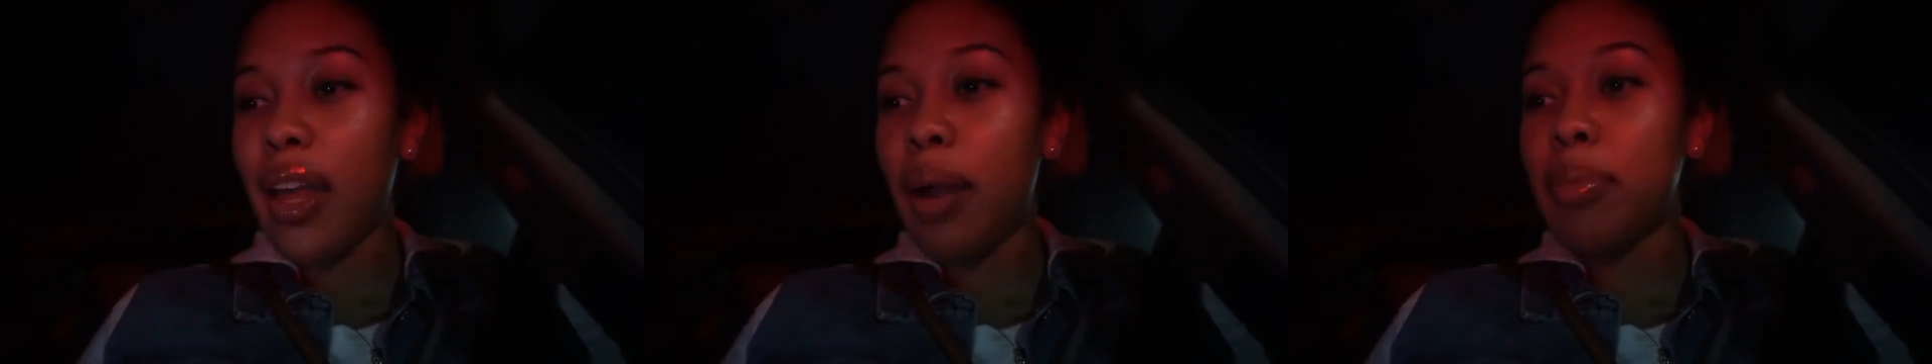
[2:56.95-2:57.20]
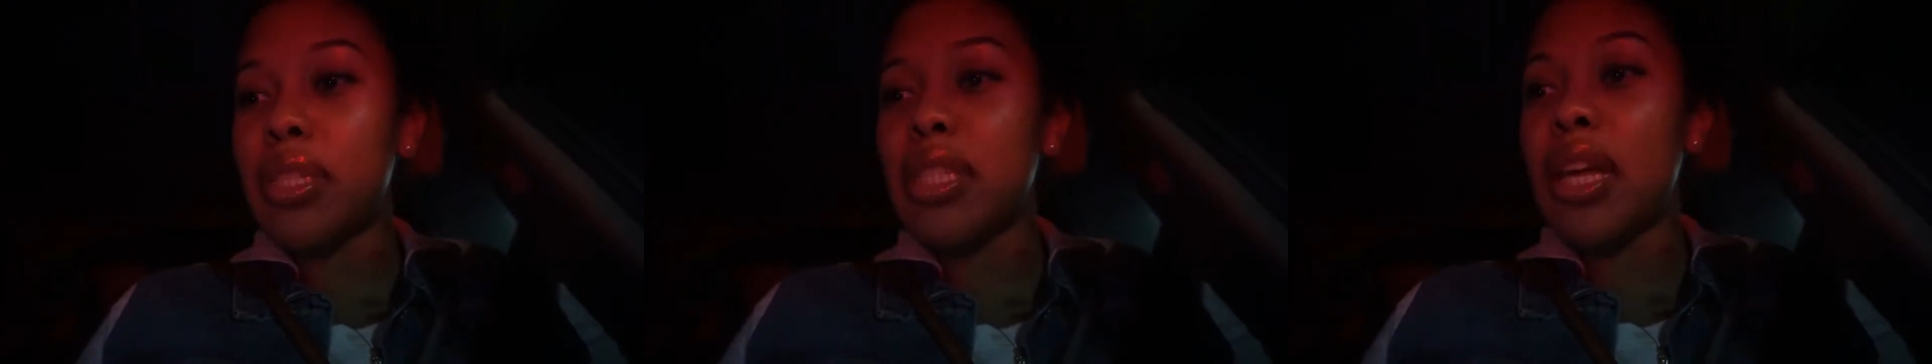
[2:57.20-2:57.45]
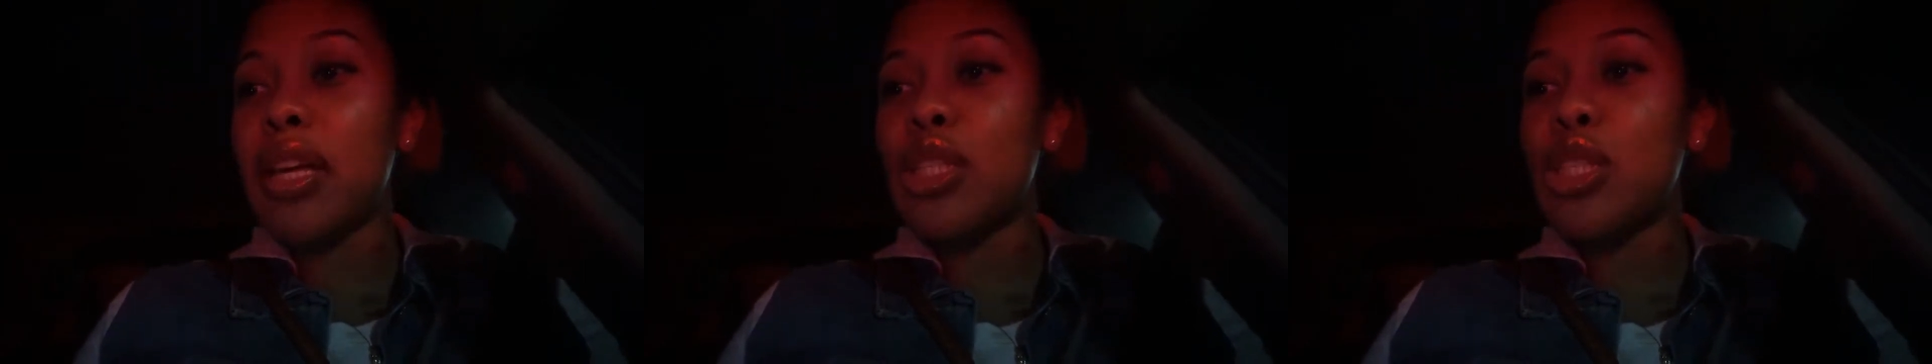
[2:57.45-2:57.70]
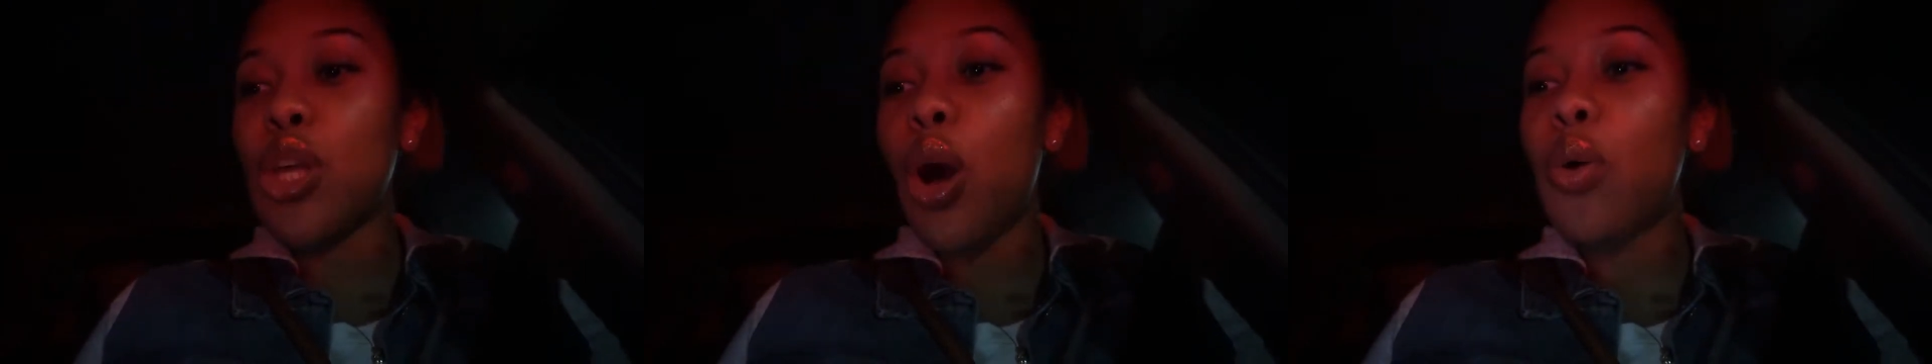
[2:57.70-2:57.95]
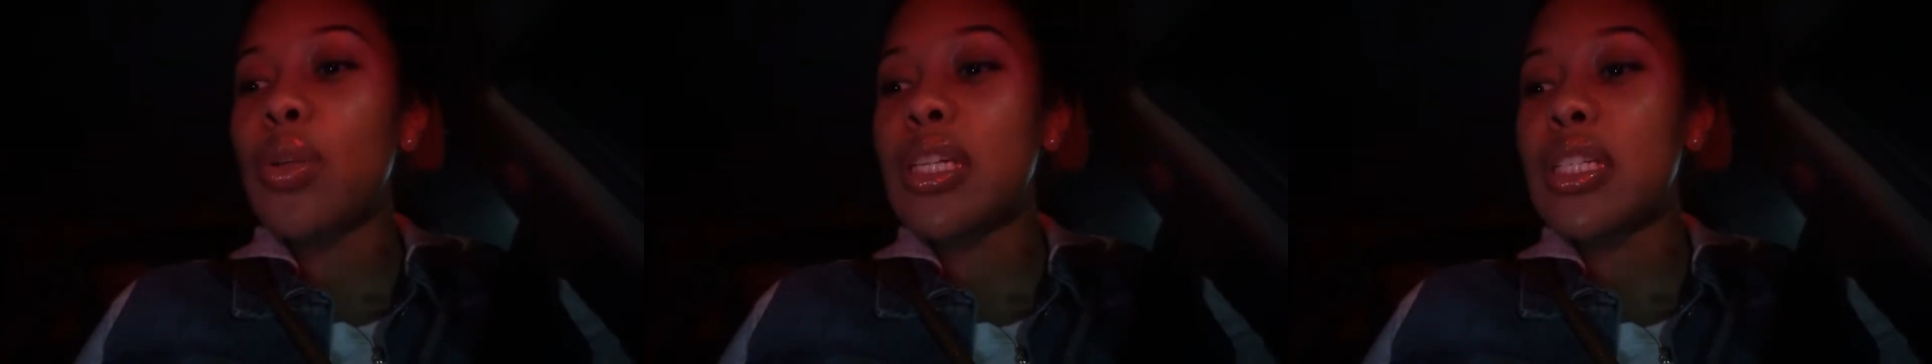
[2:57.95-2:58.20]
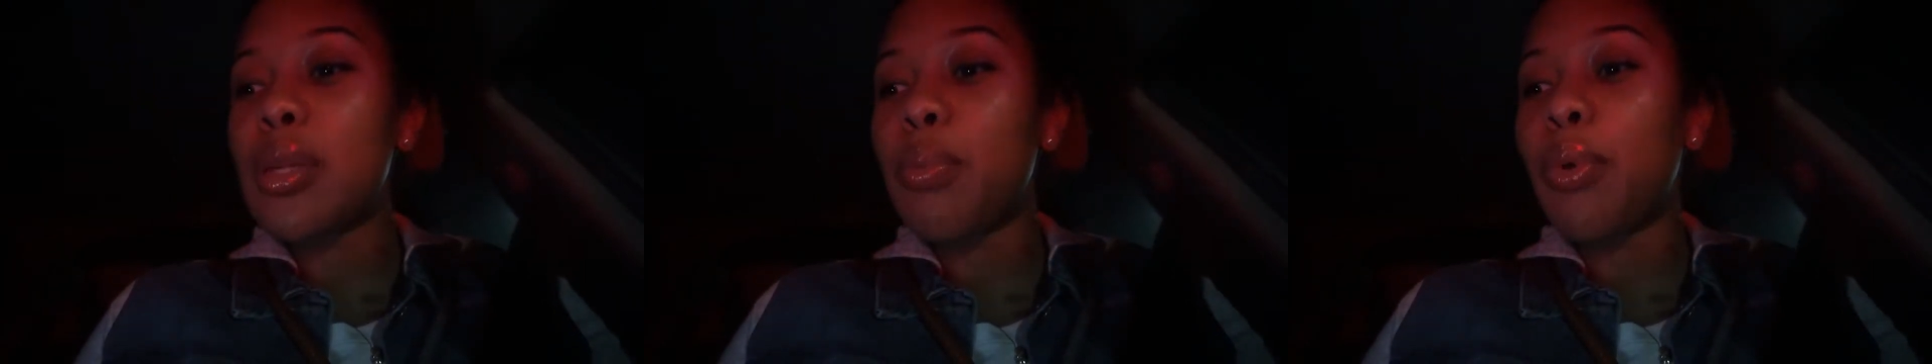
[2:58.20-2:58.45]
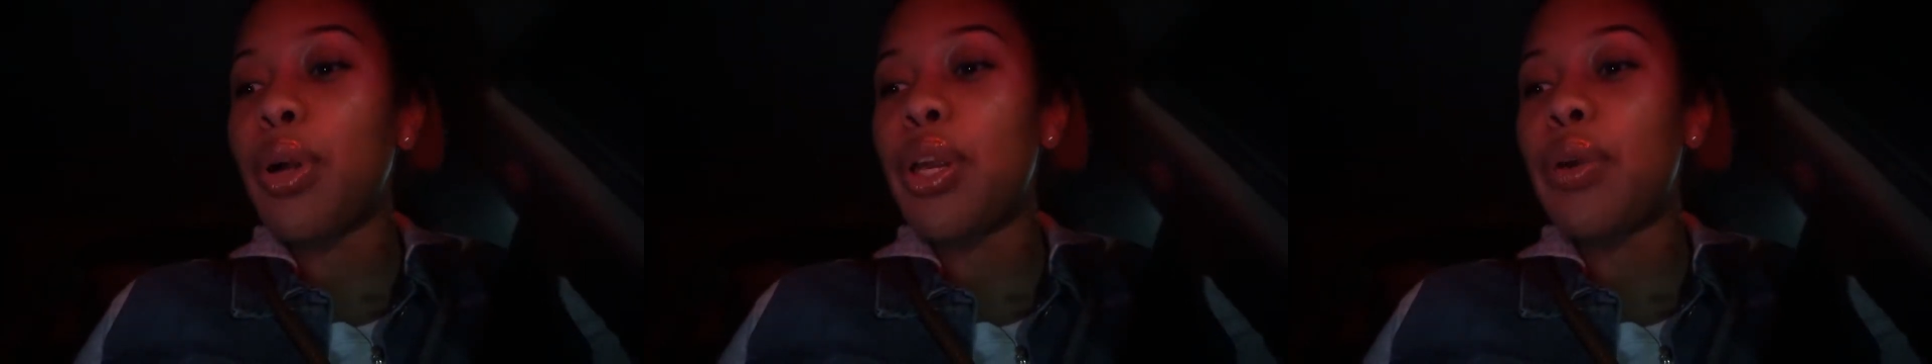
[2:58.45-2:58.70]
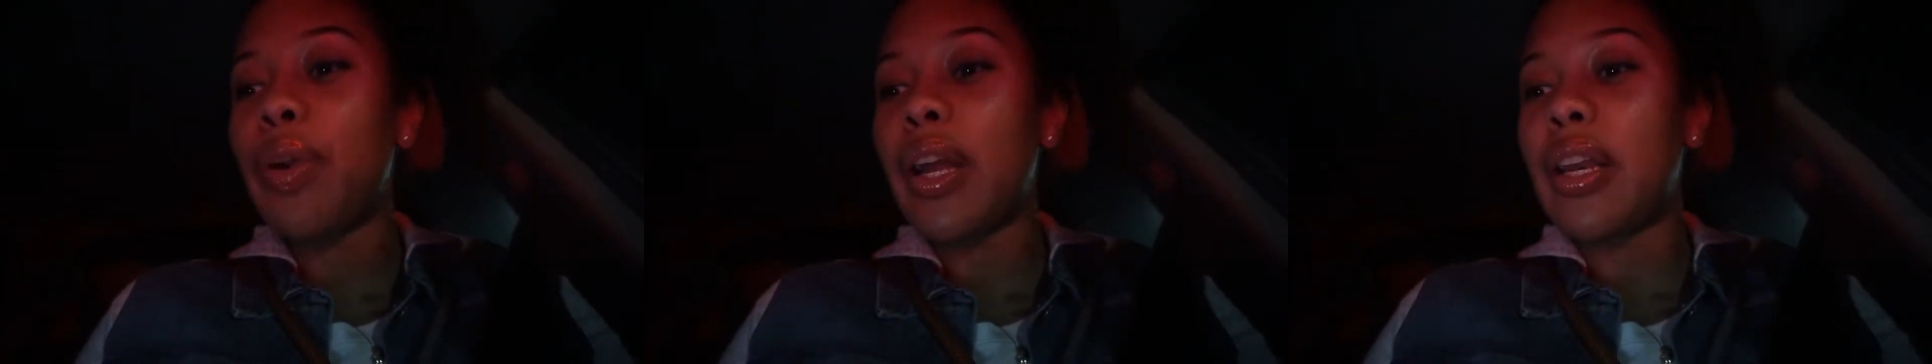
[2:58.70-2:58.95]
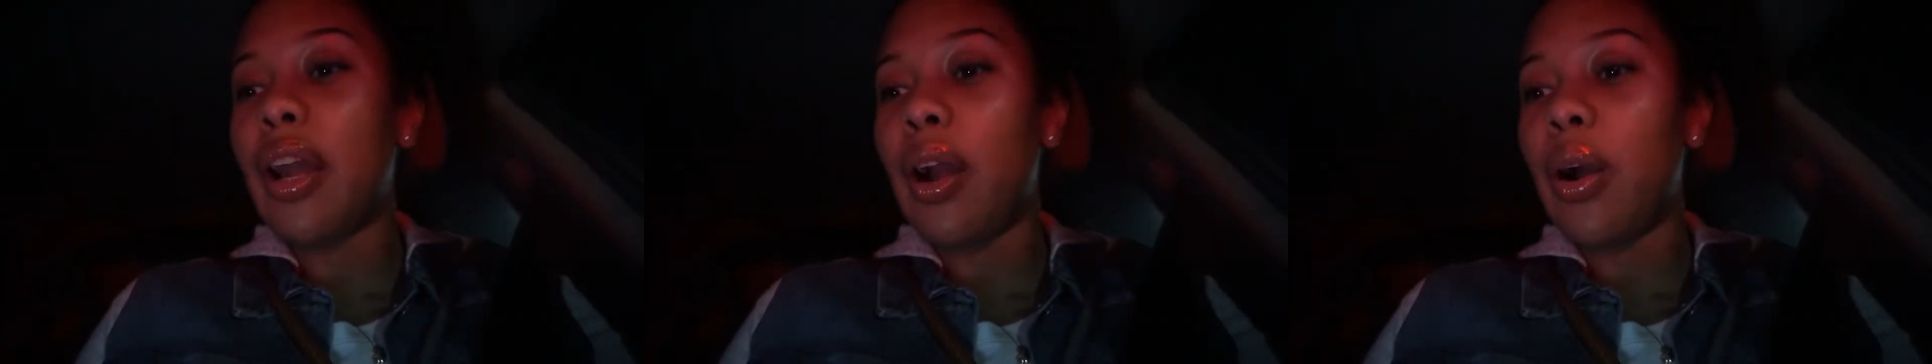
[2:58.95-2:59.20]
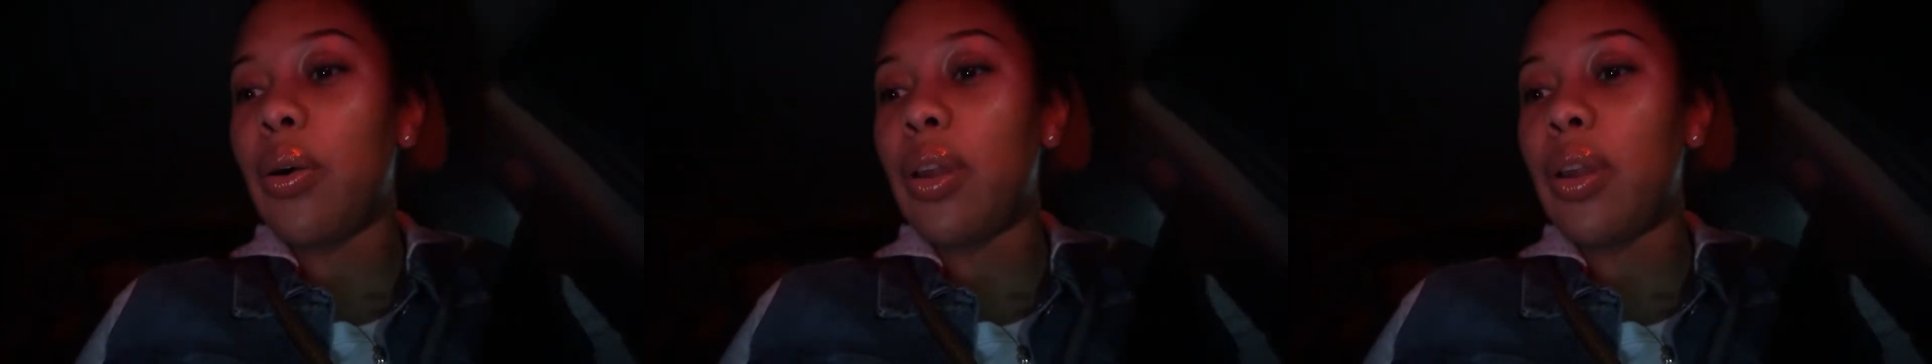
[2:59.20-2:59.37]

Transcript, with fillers: and I'm just like so disappointed right now.